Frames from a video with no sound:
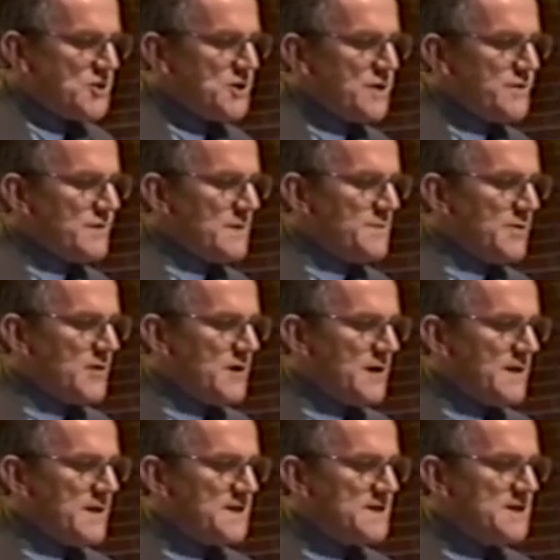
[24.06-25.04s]
Children
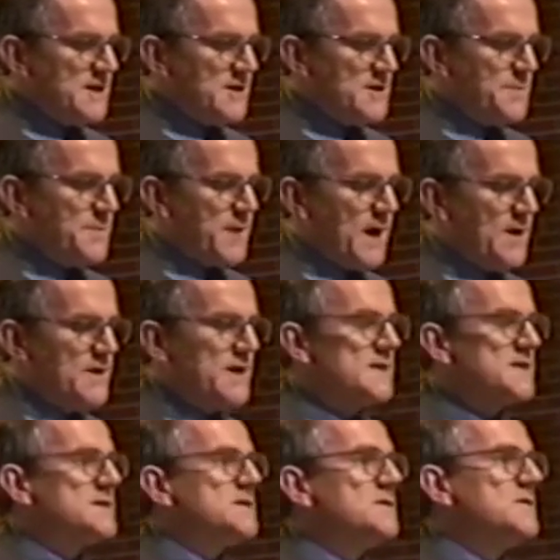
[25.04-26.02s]
born this year to
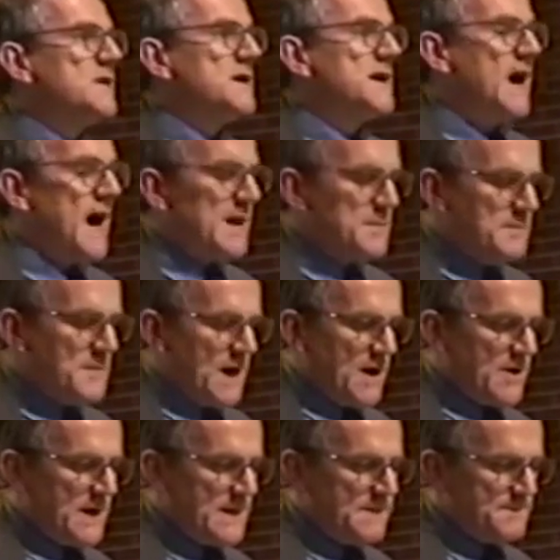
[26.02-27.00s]
parents who are not
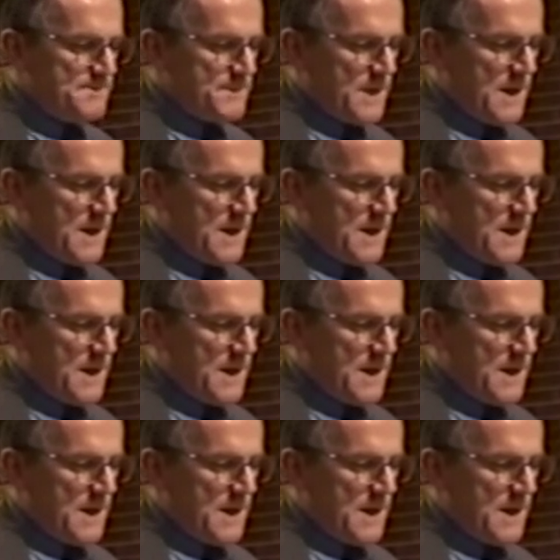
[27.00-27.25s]
married